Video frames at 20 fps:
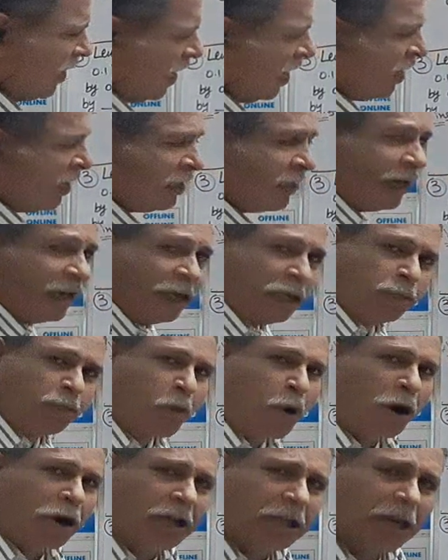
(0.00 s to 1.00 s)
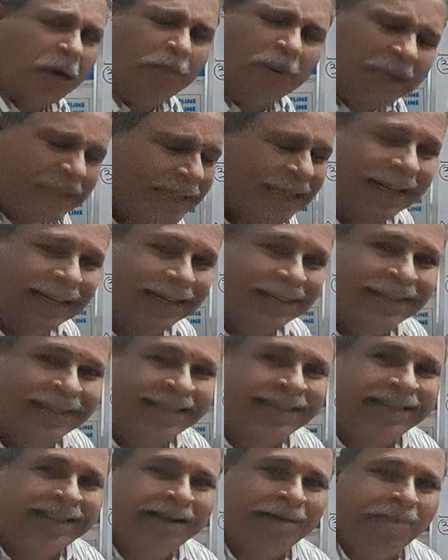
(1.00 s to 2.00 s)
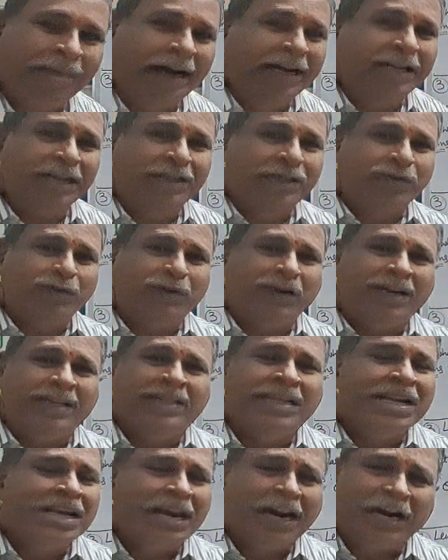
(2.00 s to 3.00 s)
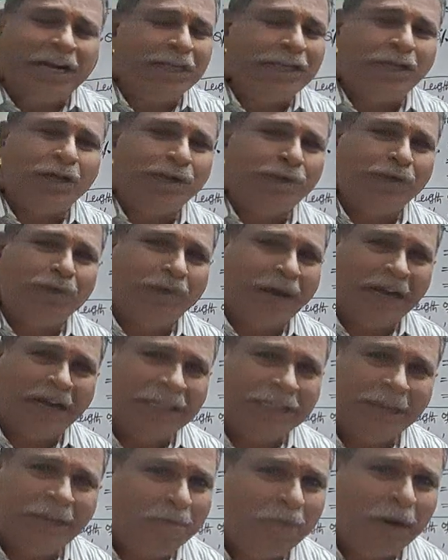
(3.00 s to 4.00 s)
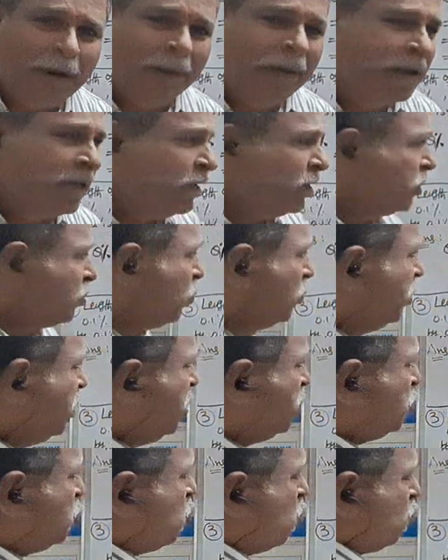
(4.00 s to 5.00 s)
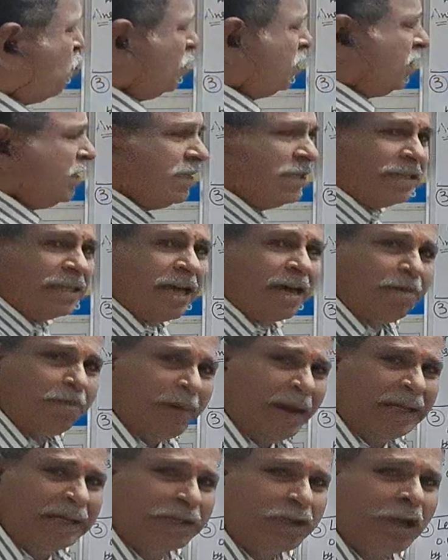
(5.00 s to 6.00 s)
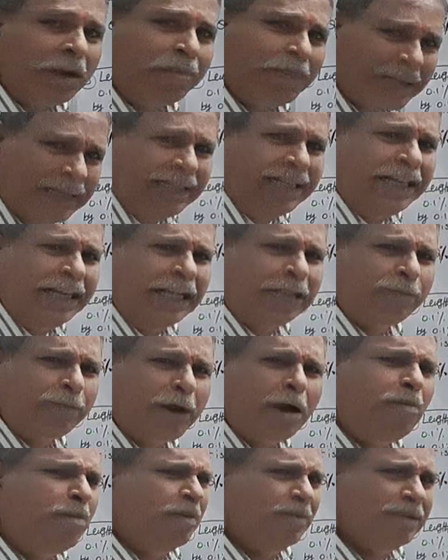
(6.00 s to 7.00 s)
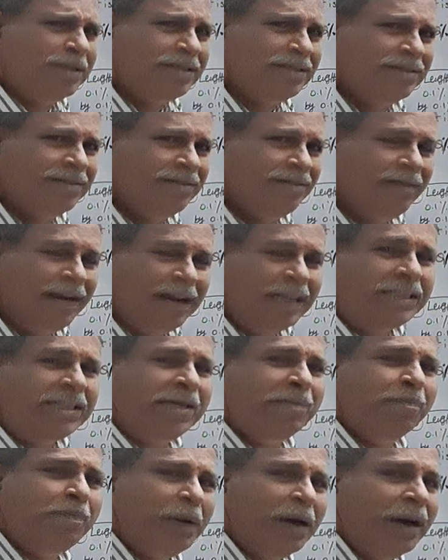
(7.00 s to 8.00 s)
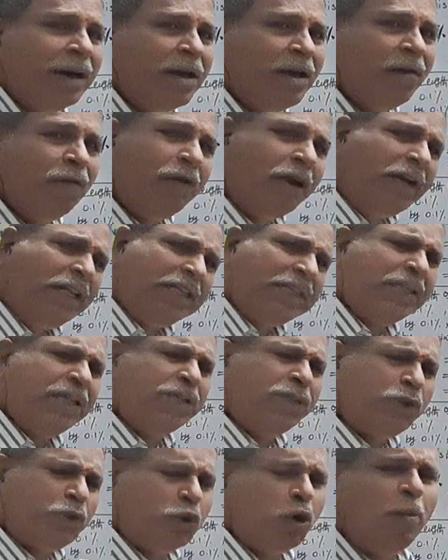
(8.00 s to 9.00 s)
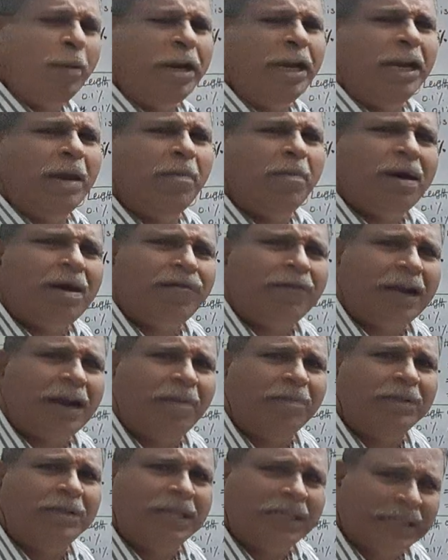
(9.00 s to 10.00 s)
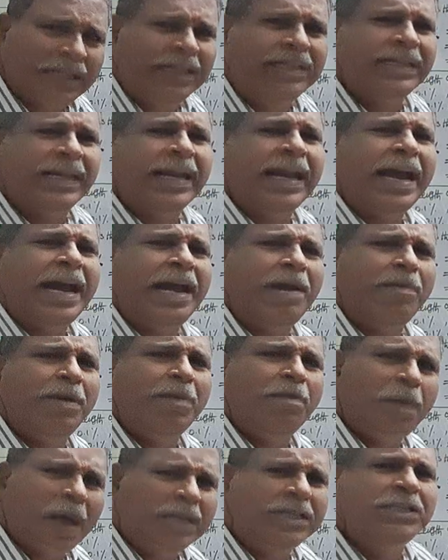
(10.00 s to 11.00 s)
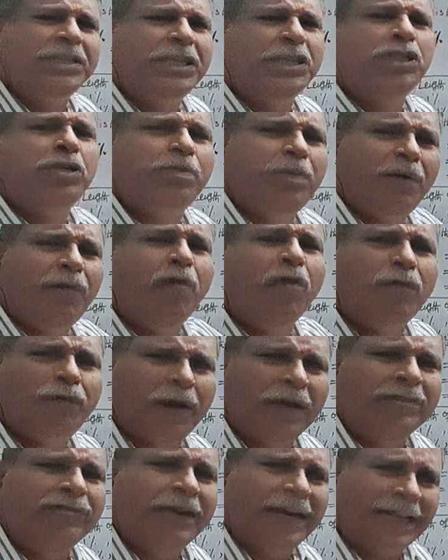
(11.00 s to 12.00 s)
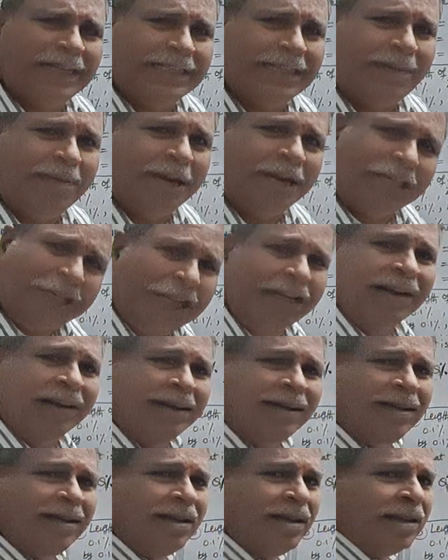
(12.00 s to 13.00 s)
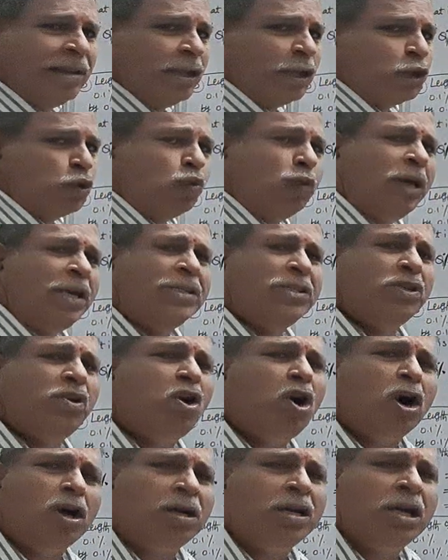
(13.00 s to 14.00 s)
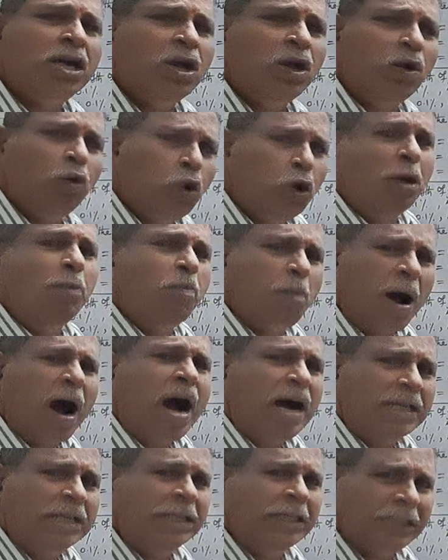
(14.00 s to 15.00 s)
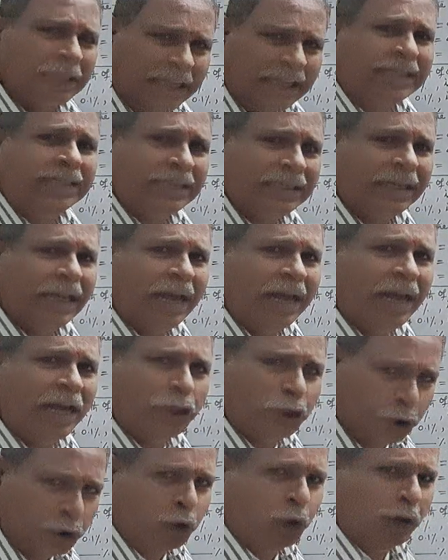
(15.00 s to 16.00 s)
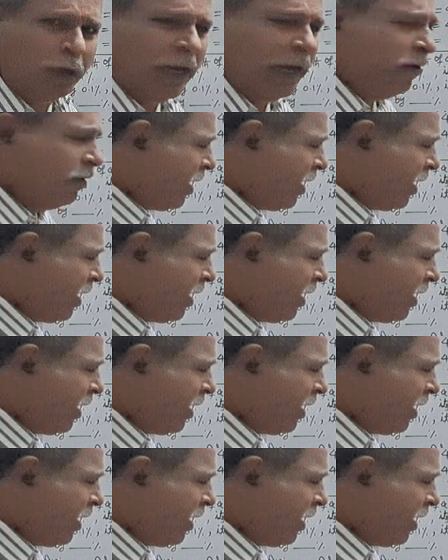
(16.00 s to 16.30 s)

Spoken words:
there, that is 0.3%. My dear students, it is also very simple. So these two questions are based on percentage problems. Very simple. We discussed so many number of times in this academy just before Phase 1 examination. The students got good marks in this tutorial.